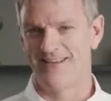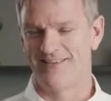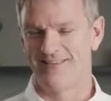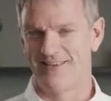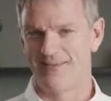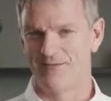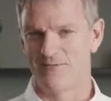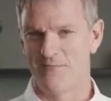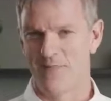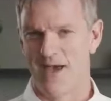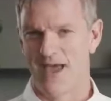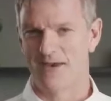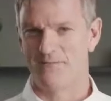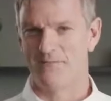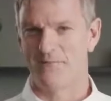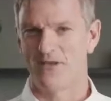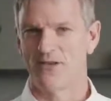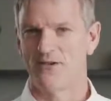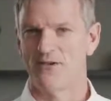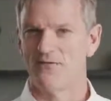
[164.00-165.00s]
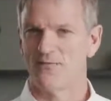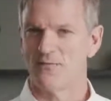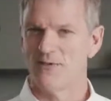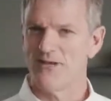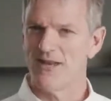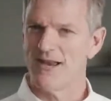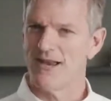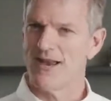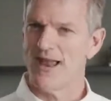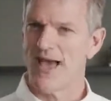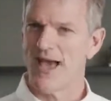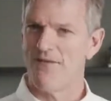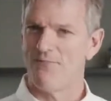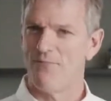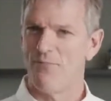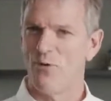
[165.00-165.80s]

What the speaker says: as it's meant, because we didn't have